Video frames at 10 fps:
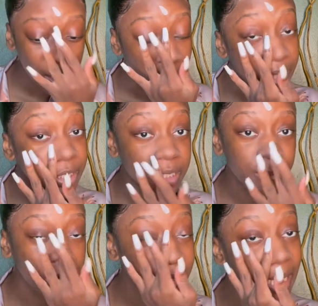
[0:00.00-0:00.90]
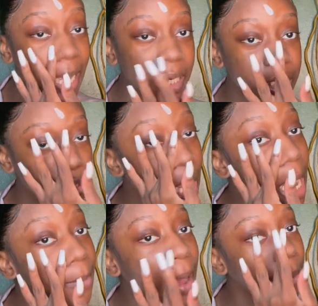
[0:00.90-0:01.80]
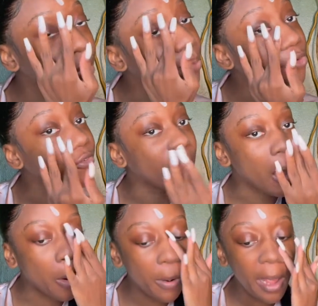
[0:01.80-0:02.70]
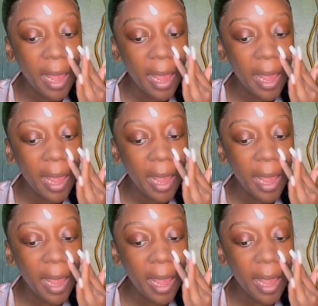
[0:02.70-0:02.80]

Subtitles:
and just because I had a job, I would move out